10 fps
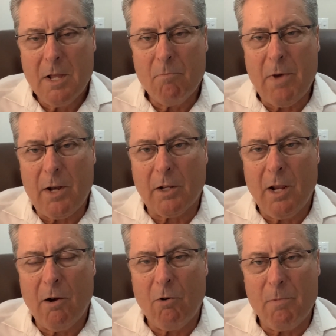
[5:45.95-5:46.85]

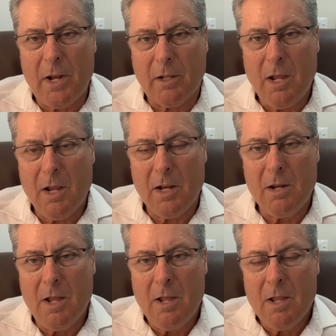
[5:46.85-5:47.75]
Medicare or
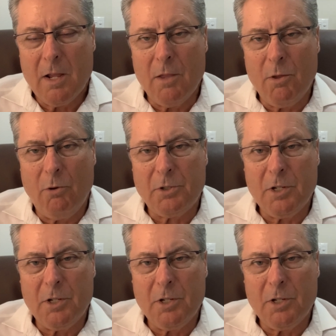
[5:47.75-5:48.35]
Medicaid, and those